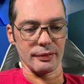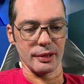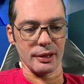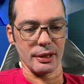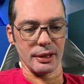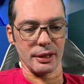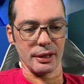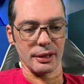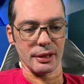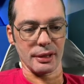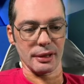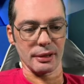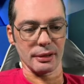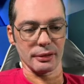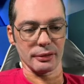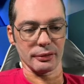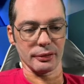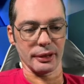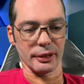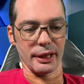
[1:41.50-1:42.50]
here?
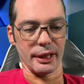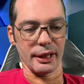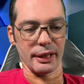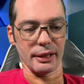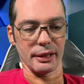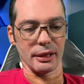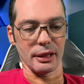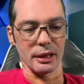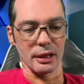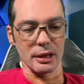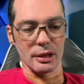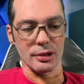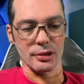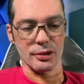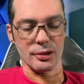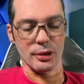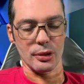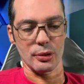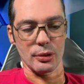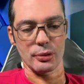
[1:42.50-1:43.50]
Okay,
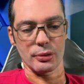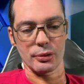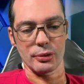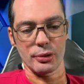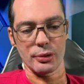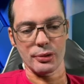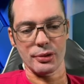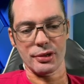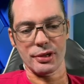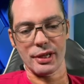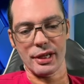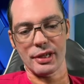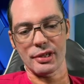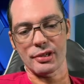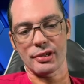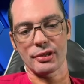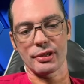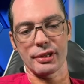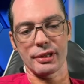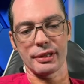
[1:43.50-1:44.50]
so those things
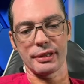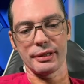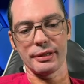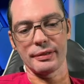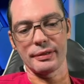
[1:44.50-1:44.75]
are